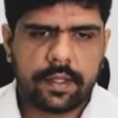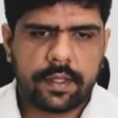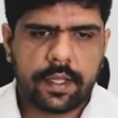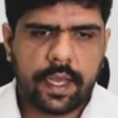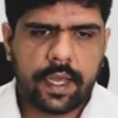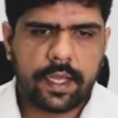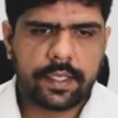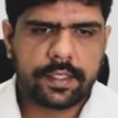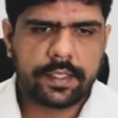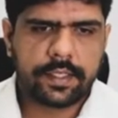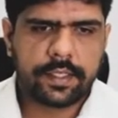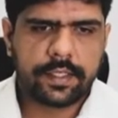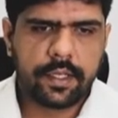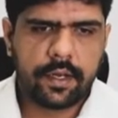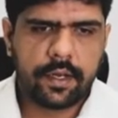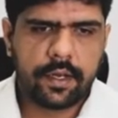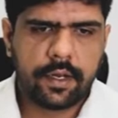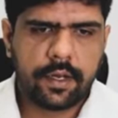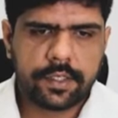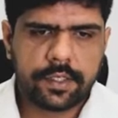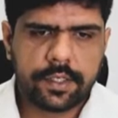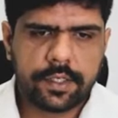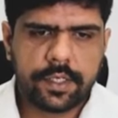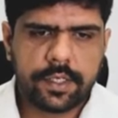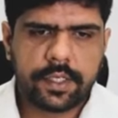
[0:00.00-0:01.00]
Thanks a lot,
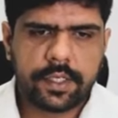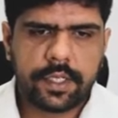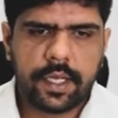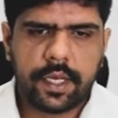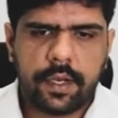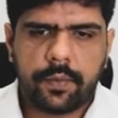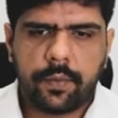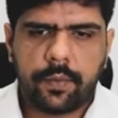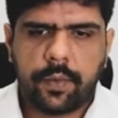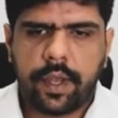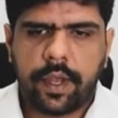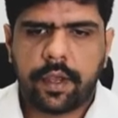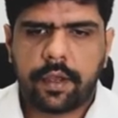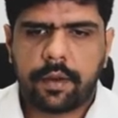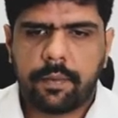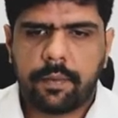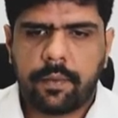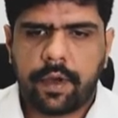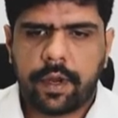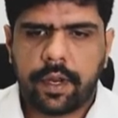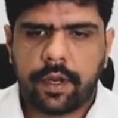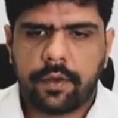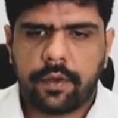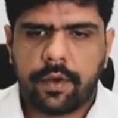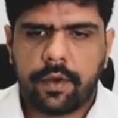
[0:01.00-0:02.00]
A Very good
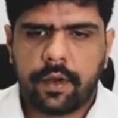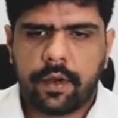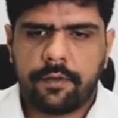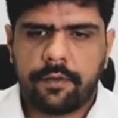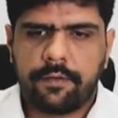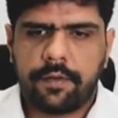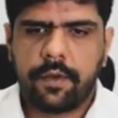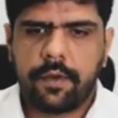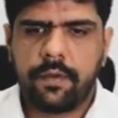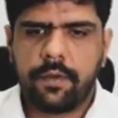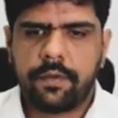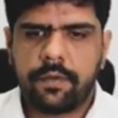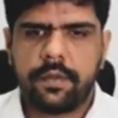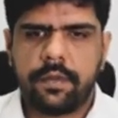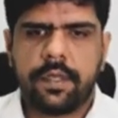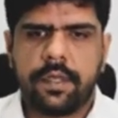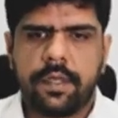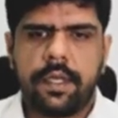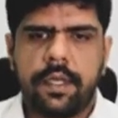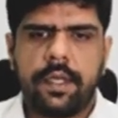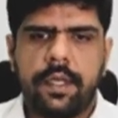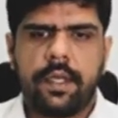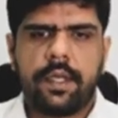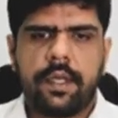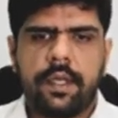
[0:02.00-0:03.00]
morning to all of you.
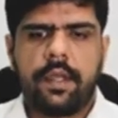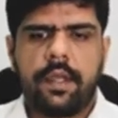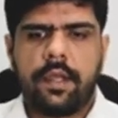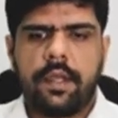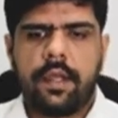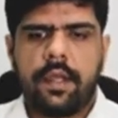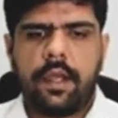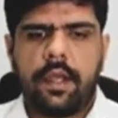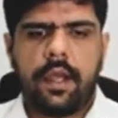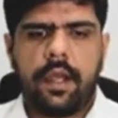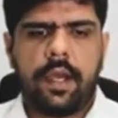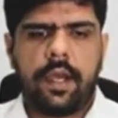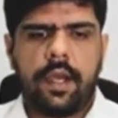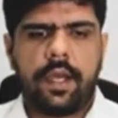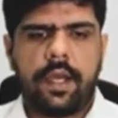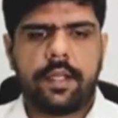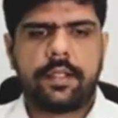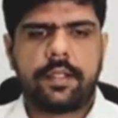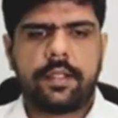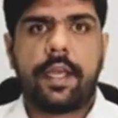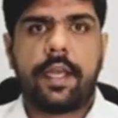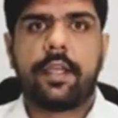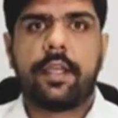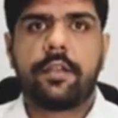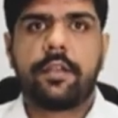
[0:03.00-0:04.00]
Uh,
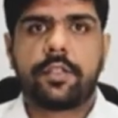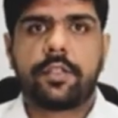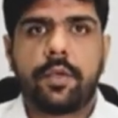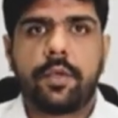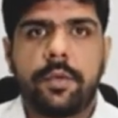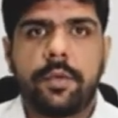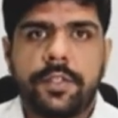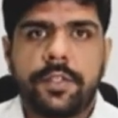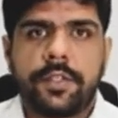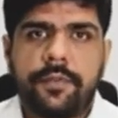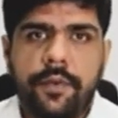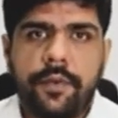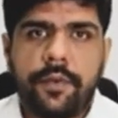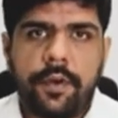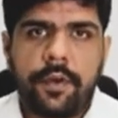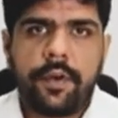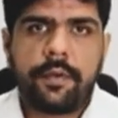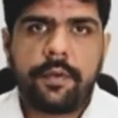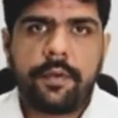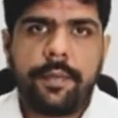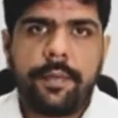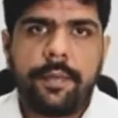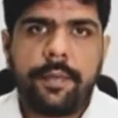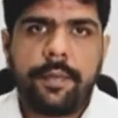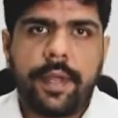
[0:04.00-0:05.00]
thank you so much for
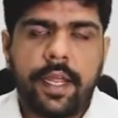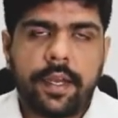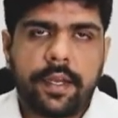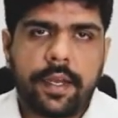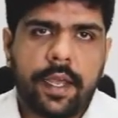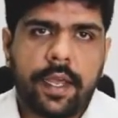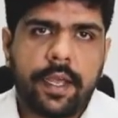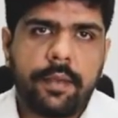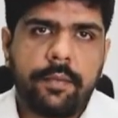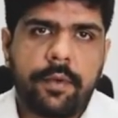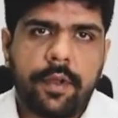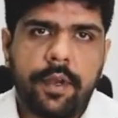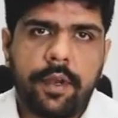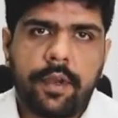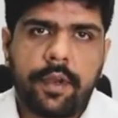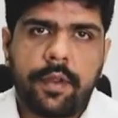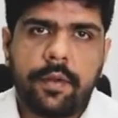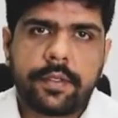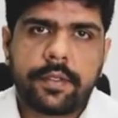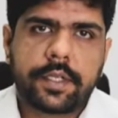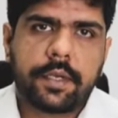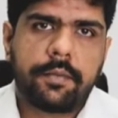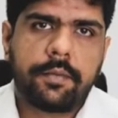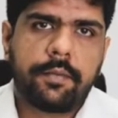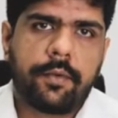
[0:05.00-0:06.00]
making time on a
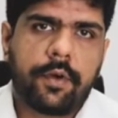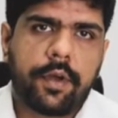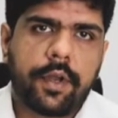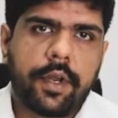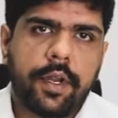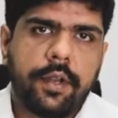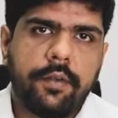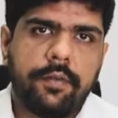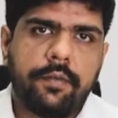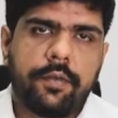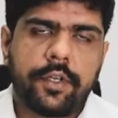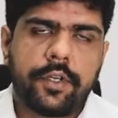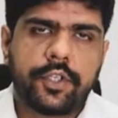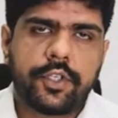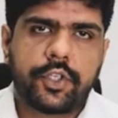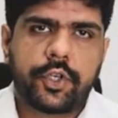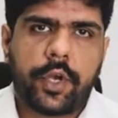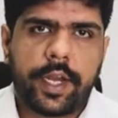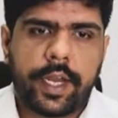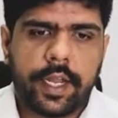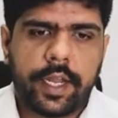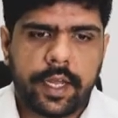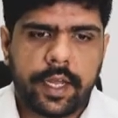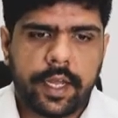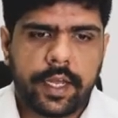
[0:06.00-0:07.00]
Tuesday morning for
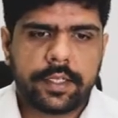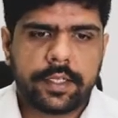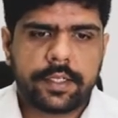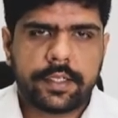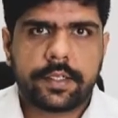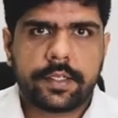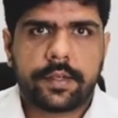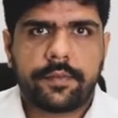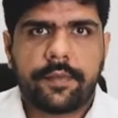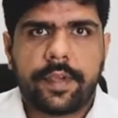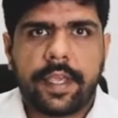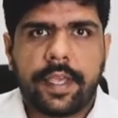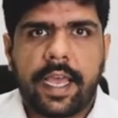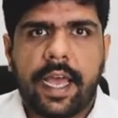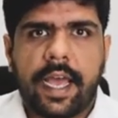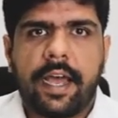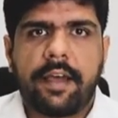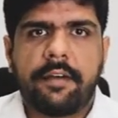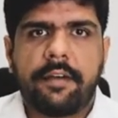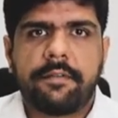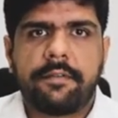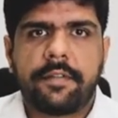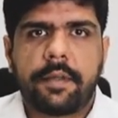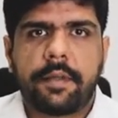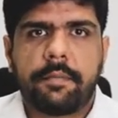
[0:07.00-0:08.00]
joining us. We
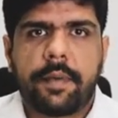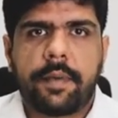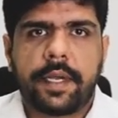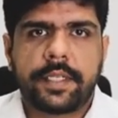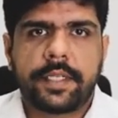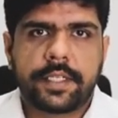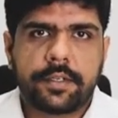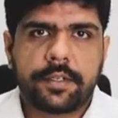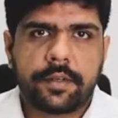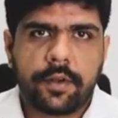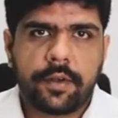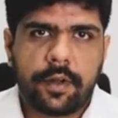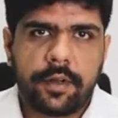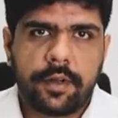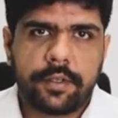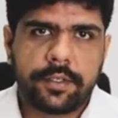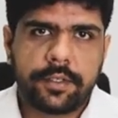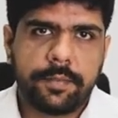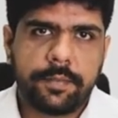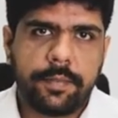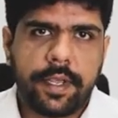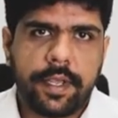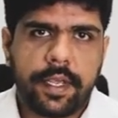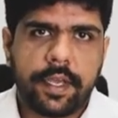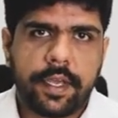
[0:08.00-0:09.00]
have the budget also
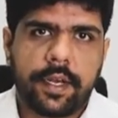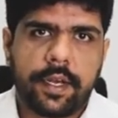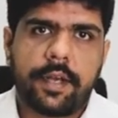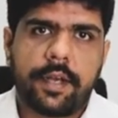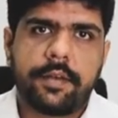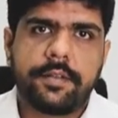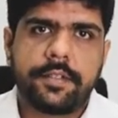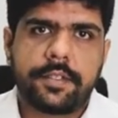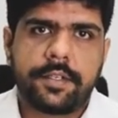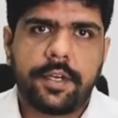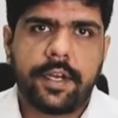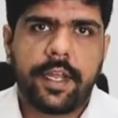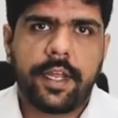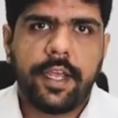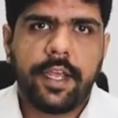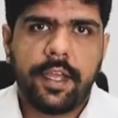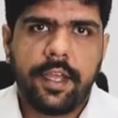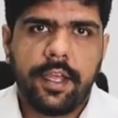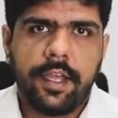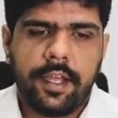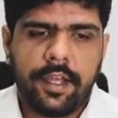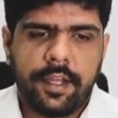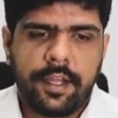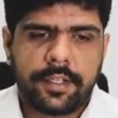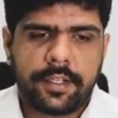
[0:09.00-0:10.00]
being announced today.
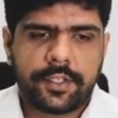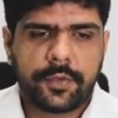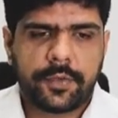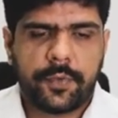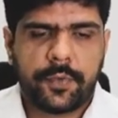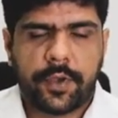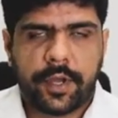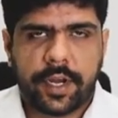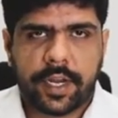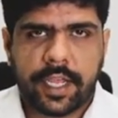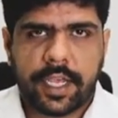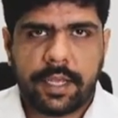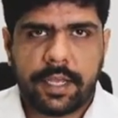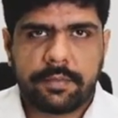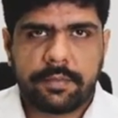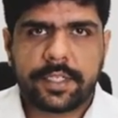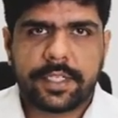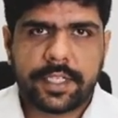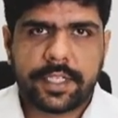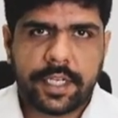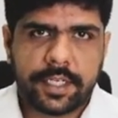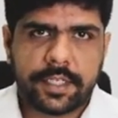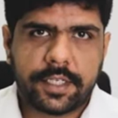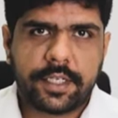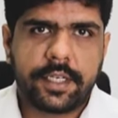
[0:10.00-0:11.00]
So we're going to keep the
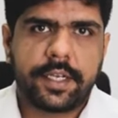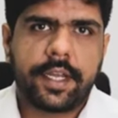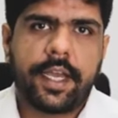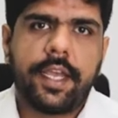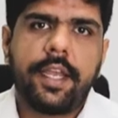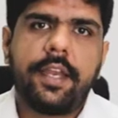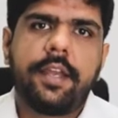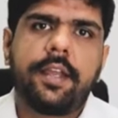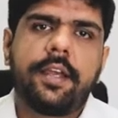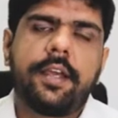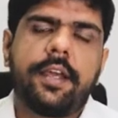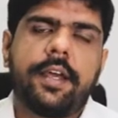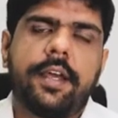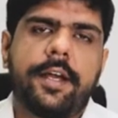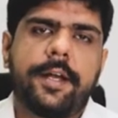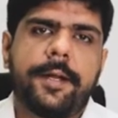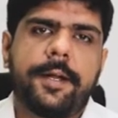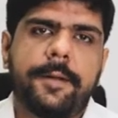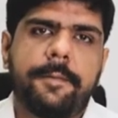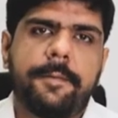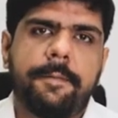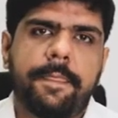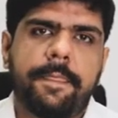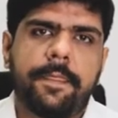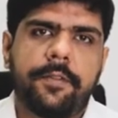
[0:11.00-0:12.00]
session tight
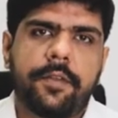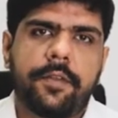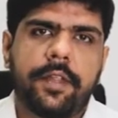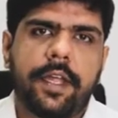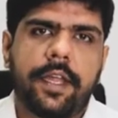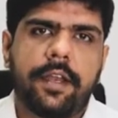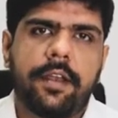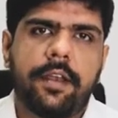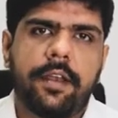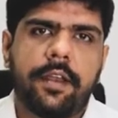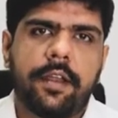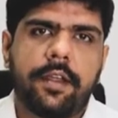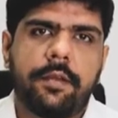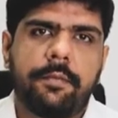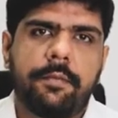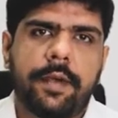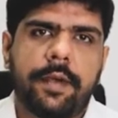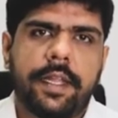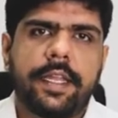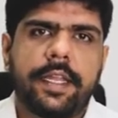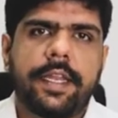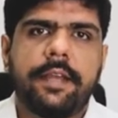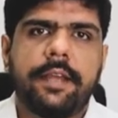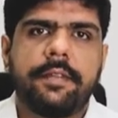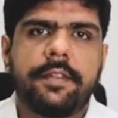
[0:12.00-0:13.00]
um, so that by
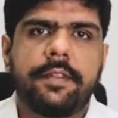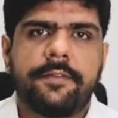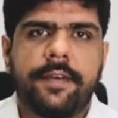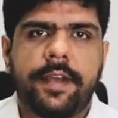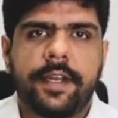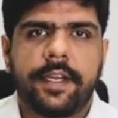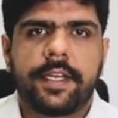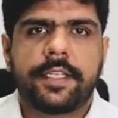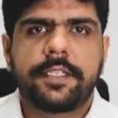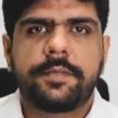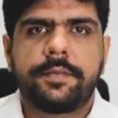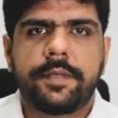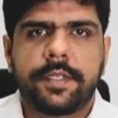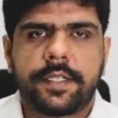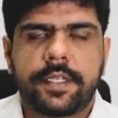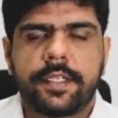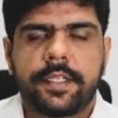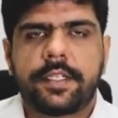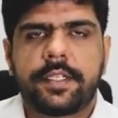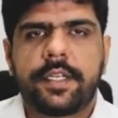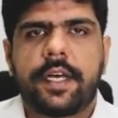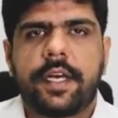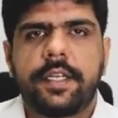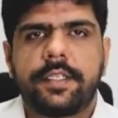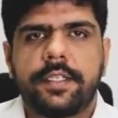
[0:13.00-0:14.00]
the time the finance minister
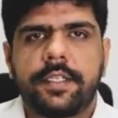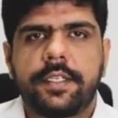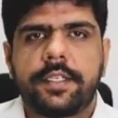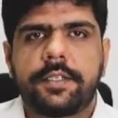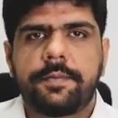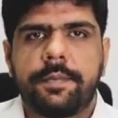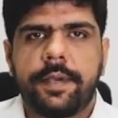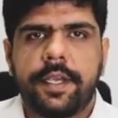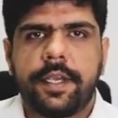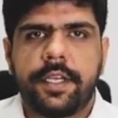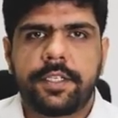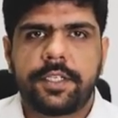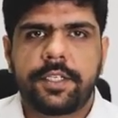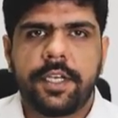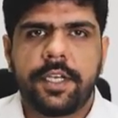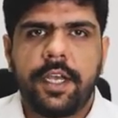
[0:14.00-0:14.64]
starts her speech,